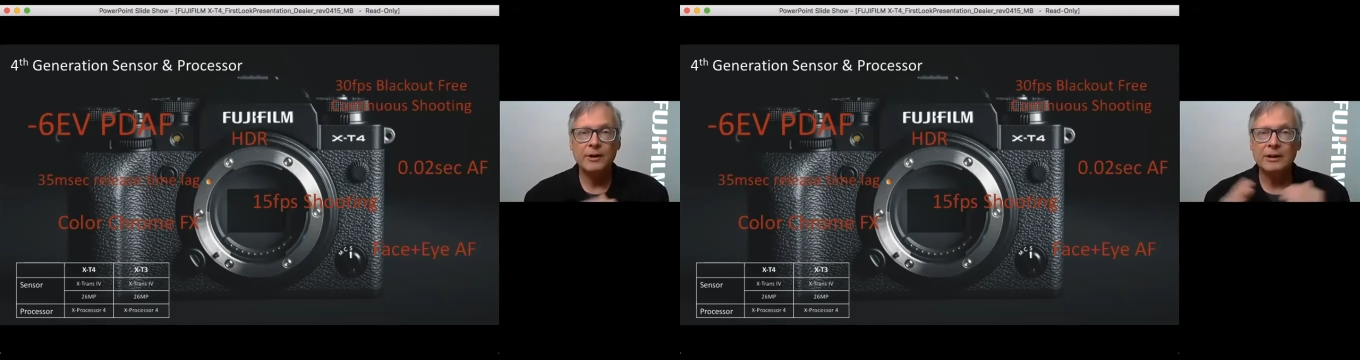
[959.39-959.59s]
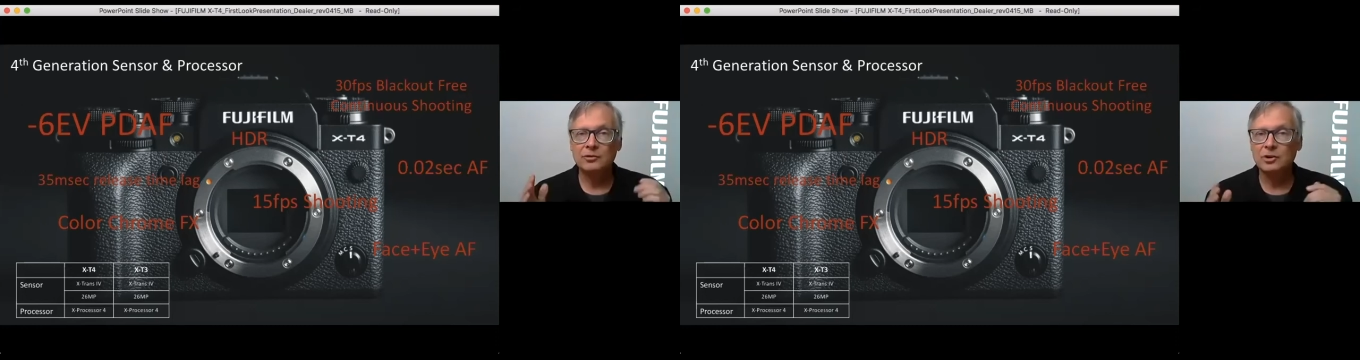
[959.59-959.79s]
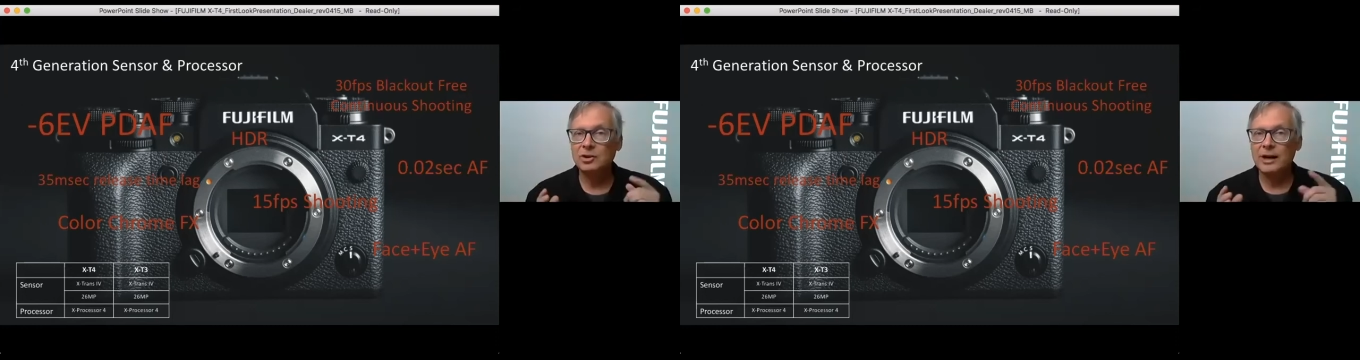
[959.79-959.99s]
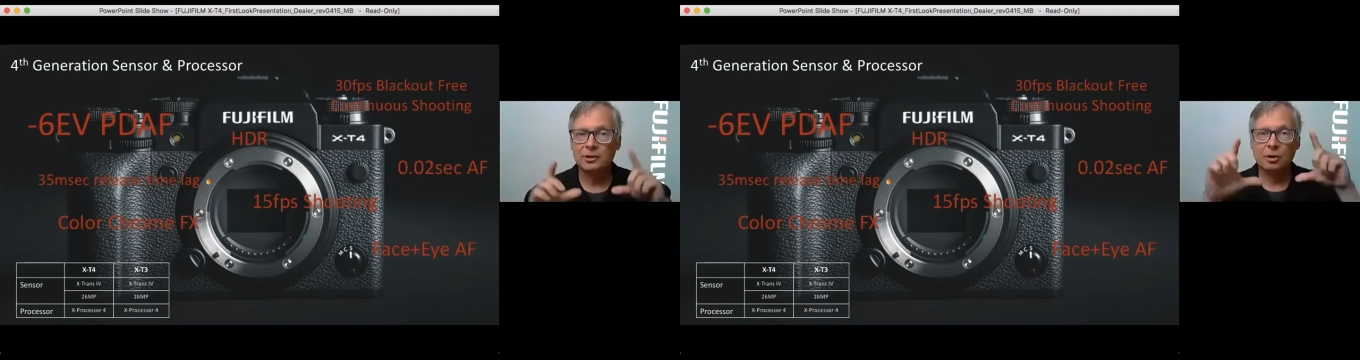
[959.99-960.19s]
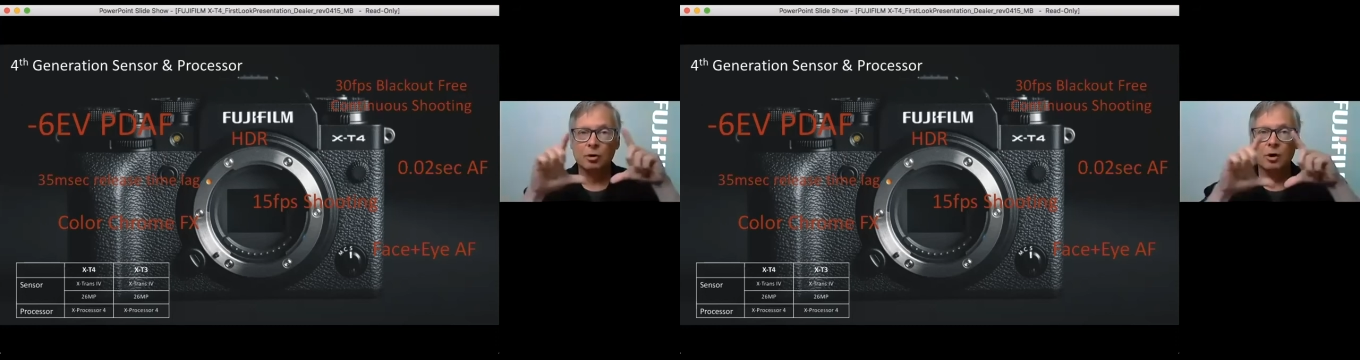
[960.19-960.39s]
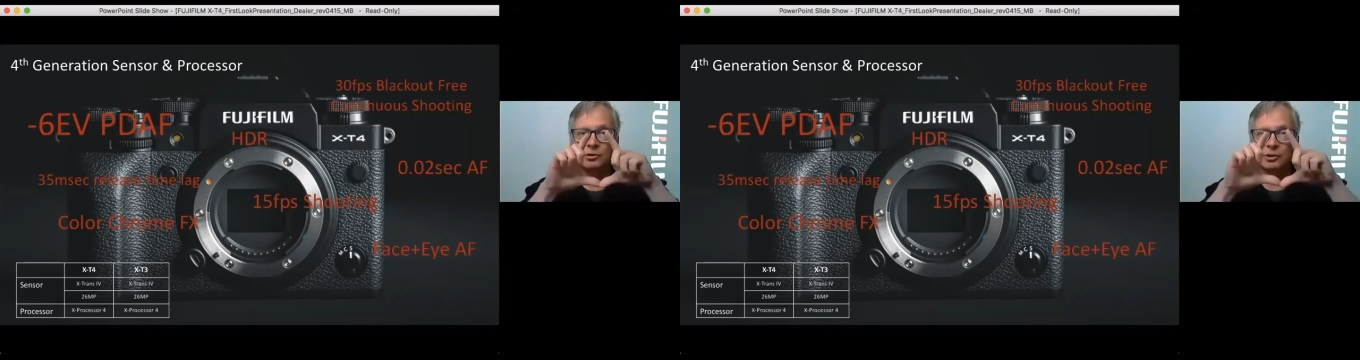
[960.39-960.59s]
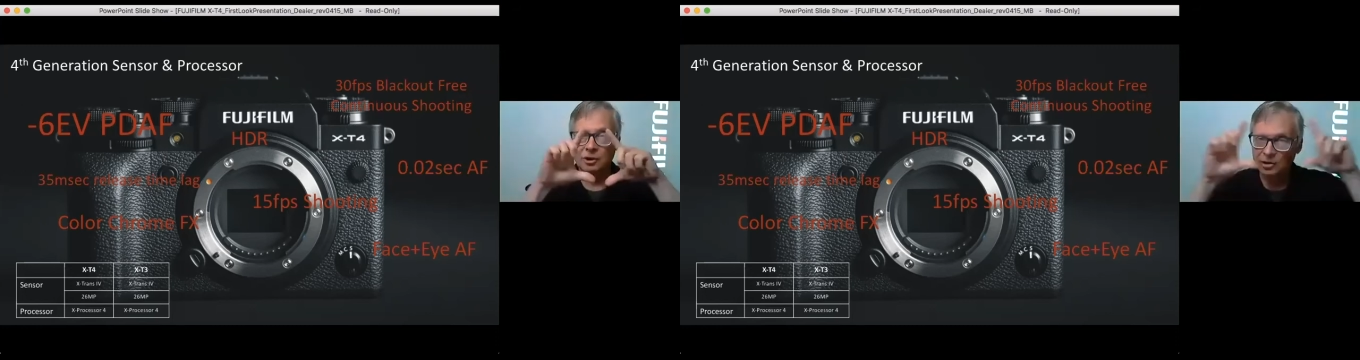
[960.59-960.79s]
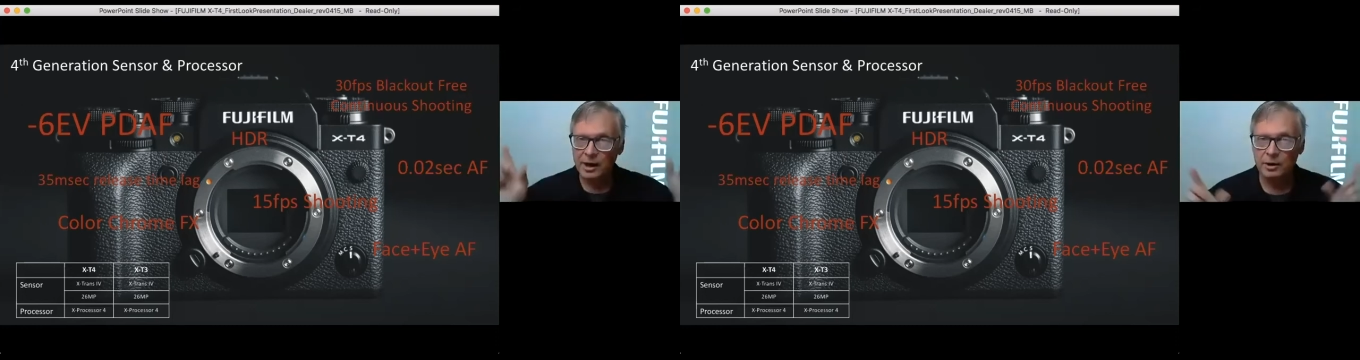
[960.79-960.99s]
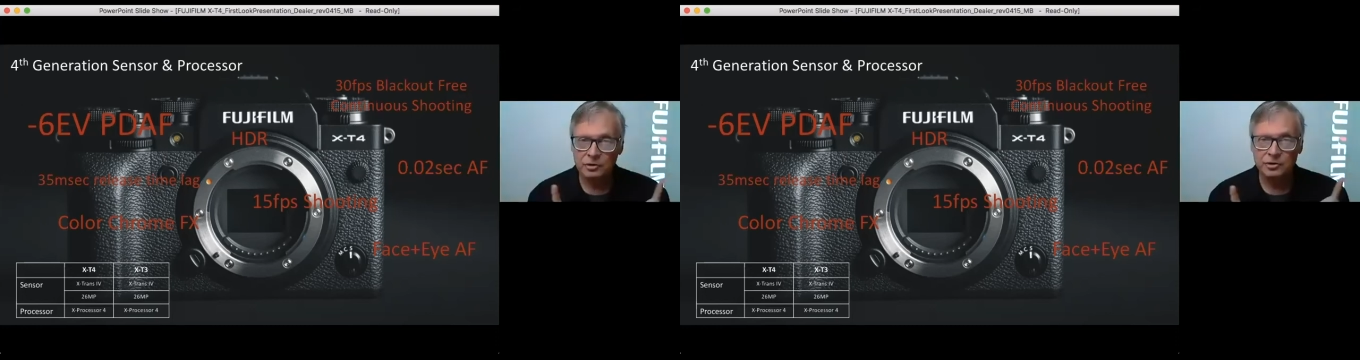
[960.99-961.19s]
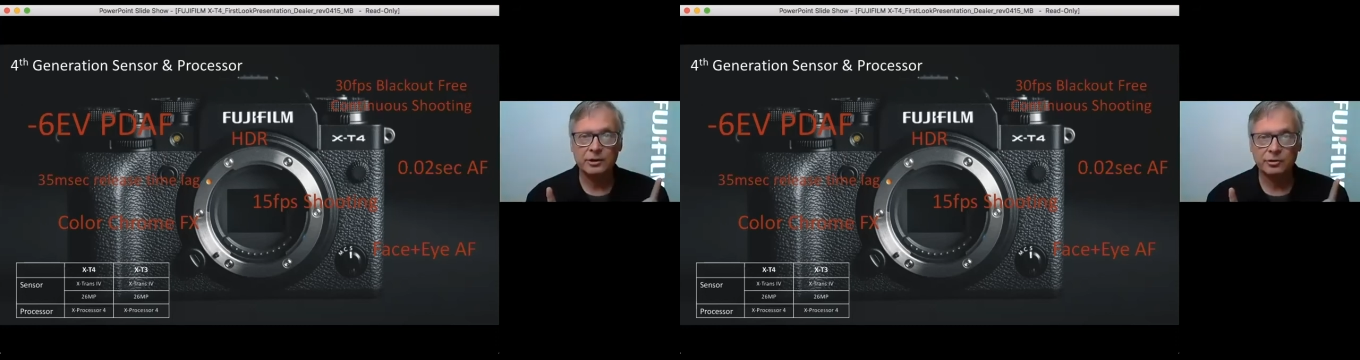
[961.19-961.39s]
phase detect across the entire
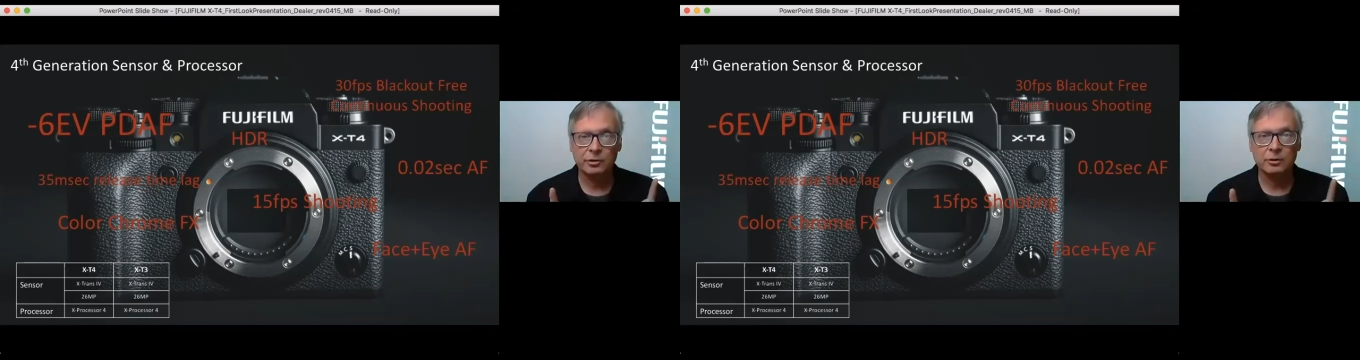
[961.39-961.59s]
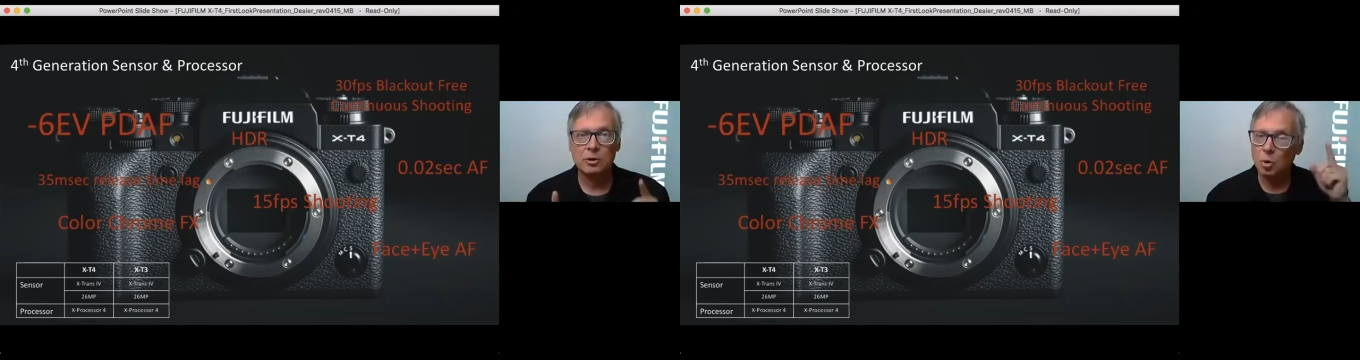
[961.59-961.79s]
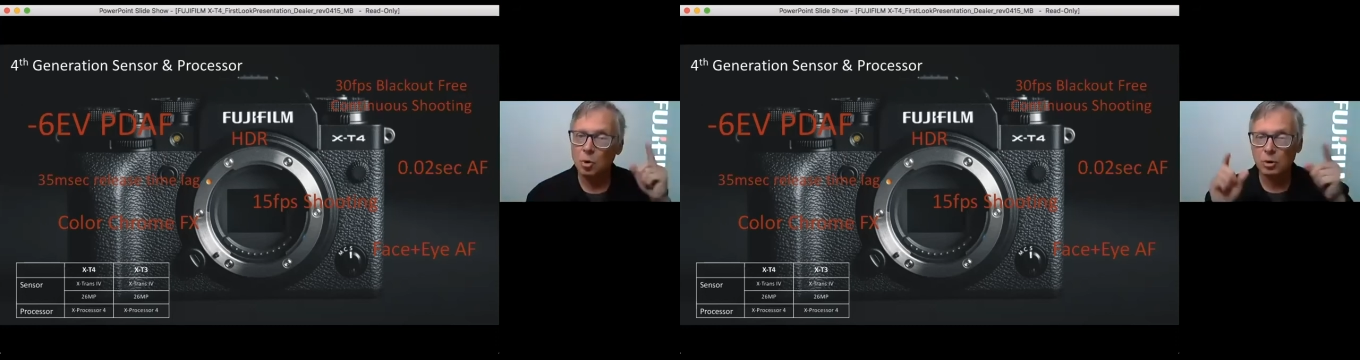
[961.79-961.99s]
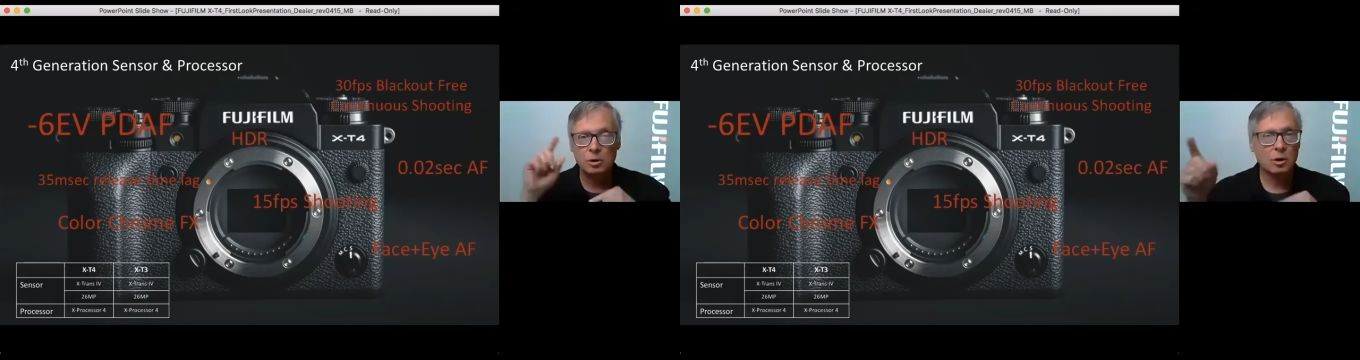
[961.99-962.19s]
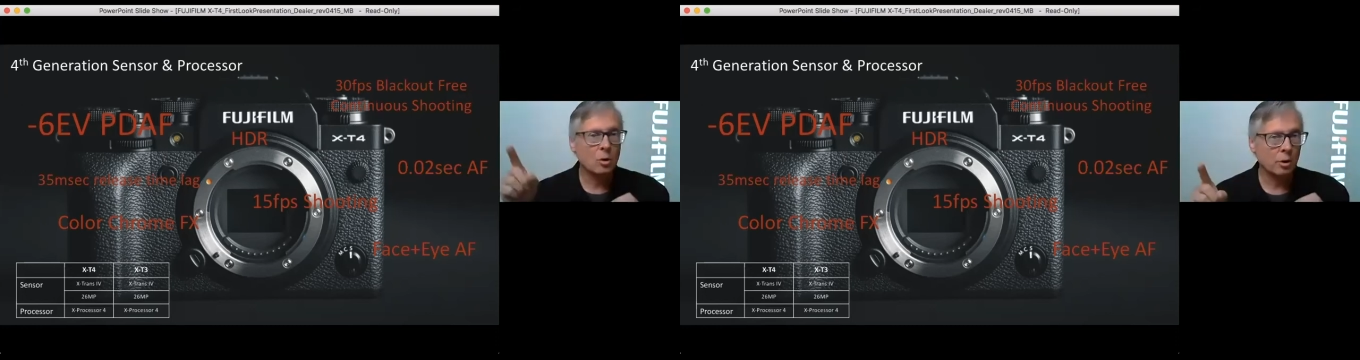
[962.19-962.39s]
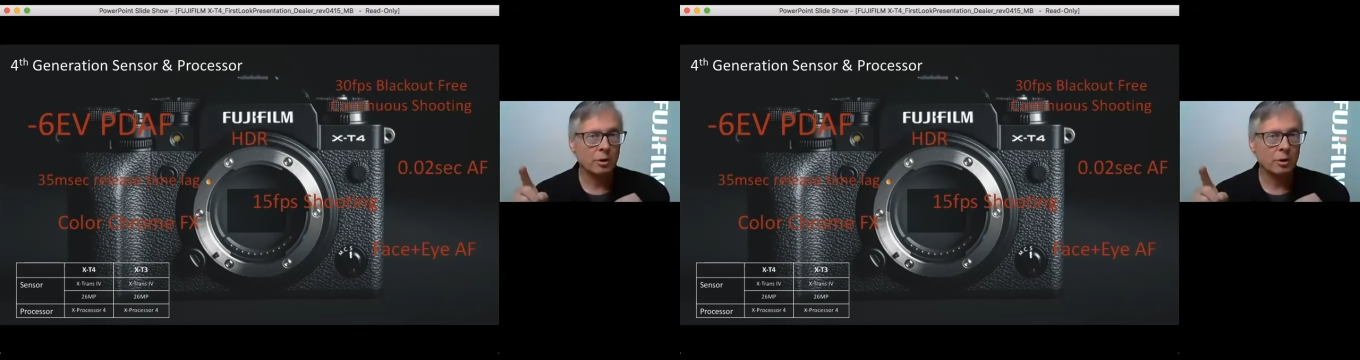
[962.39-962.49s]
sensor, corner to corner.